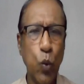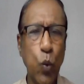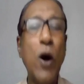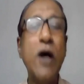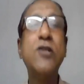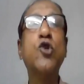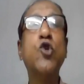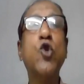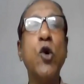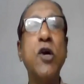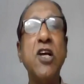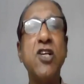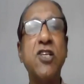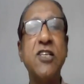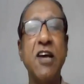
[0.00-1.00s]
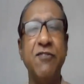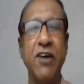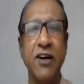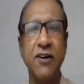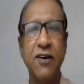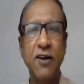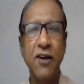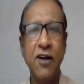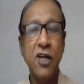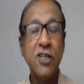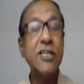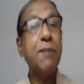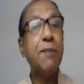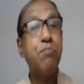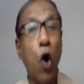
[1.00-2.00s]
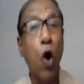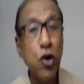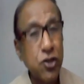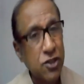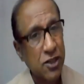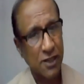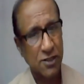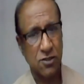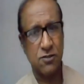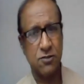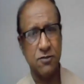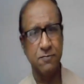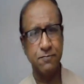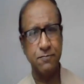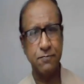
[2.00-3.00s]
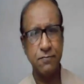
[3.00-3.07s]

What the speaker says: verse 27. St. Paul says,